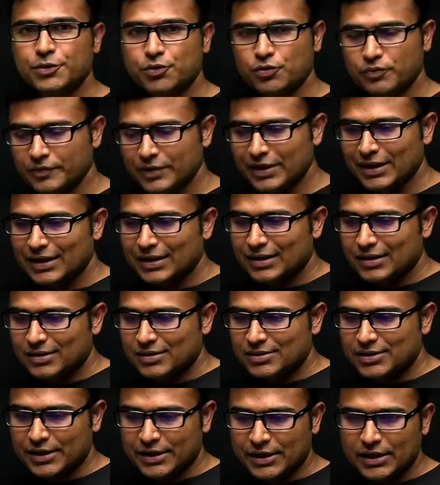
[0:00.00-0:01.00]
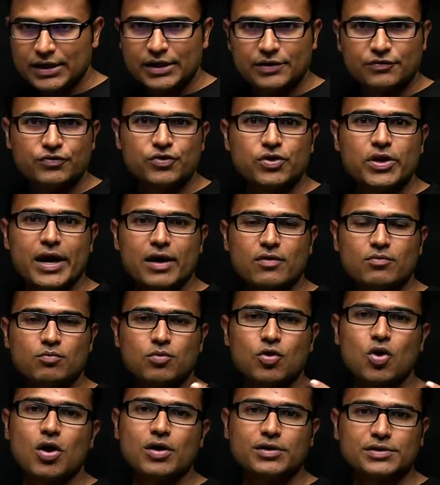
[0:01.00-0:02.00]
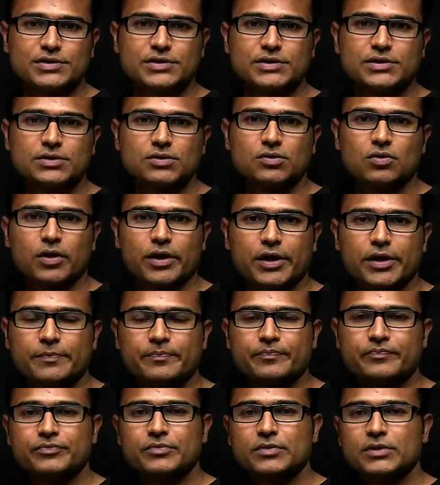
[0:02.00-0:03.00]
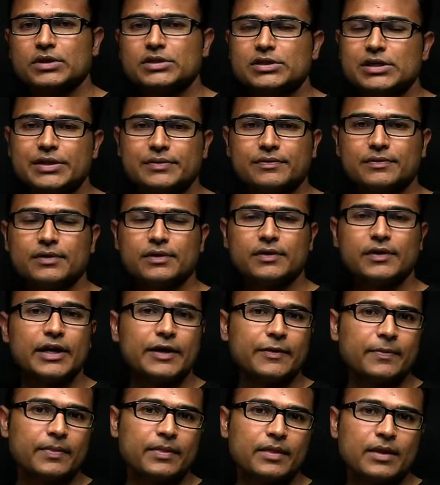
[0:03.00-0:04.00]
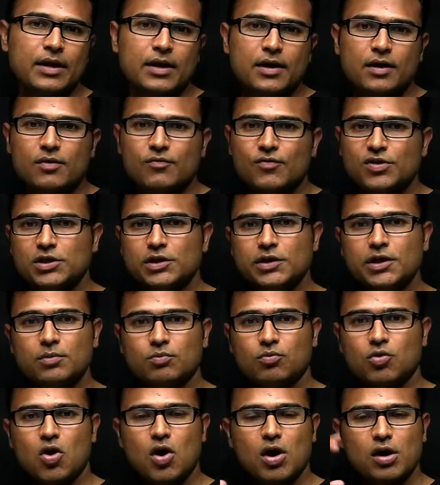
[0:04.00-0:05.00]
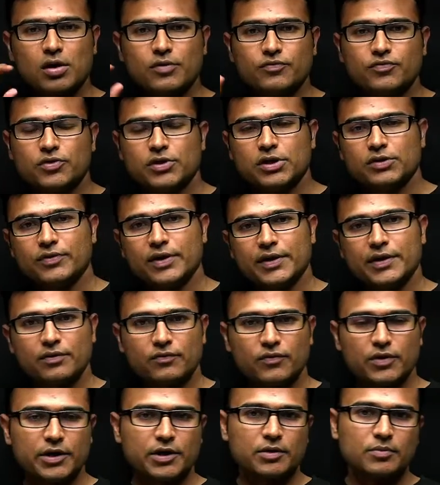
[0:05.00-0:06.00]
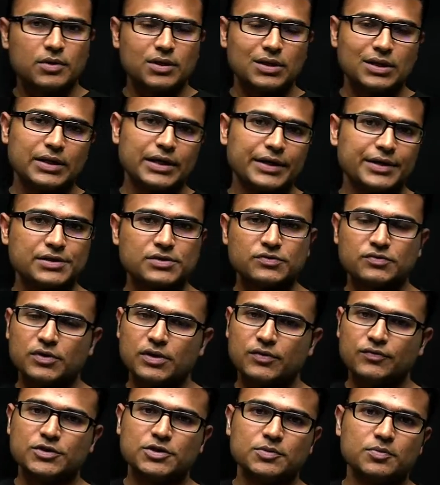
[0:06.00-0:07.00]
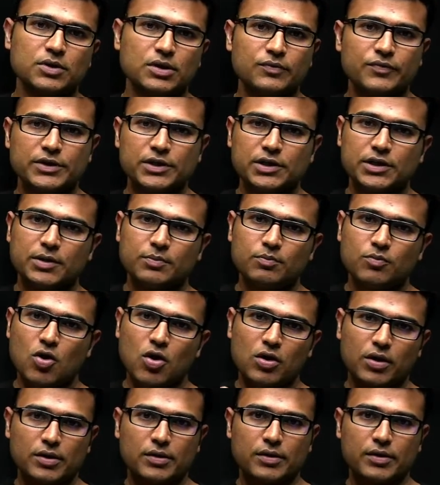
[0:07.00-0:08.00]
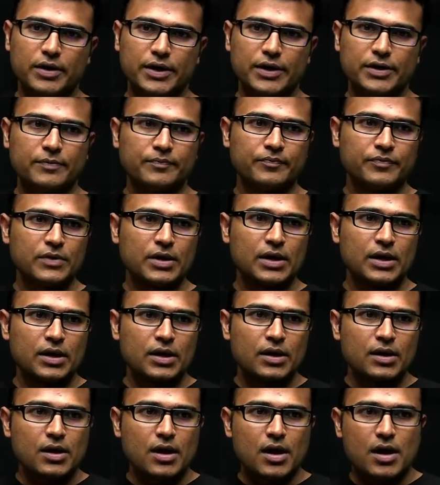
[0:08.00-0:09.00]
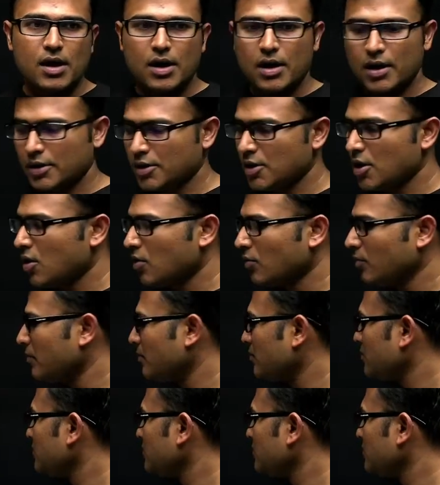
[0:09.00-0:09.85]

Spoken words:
you. Generally, if you have blocks, okay, then within a block, if you define a variable that is visible within a block, right? And now